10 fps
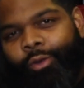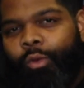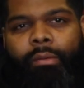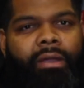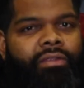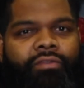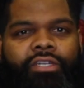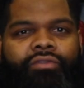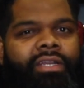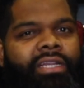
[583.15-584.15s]
Don't worry about the
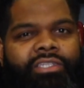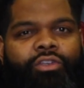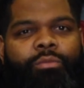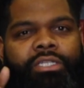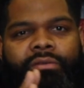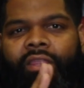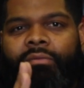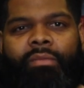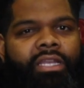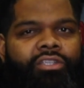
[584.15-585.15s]
refrigerator. There's so much
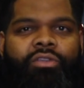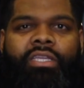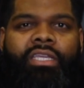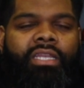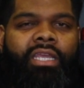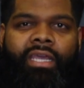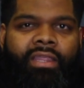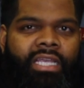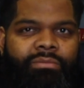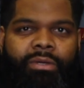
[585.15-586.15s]
other money that you can get
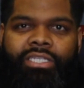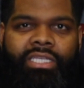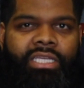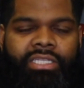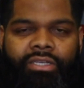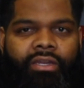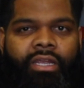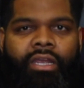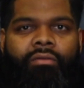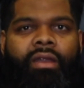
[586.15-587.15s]
that's much
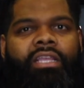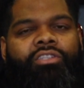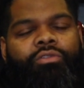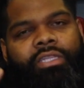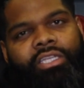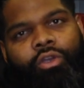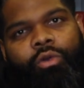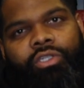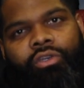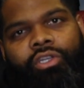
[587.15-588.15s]
easier, right? So this
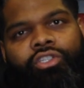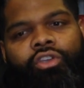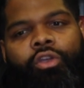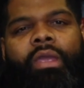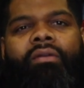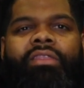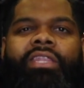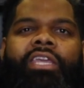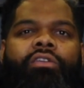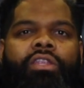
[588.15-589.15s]
course is going to show you
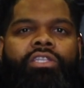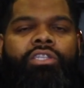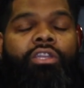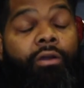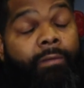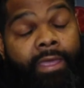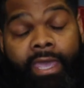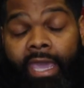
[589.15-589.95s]
everything you need to know.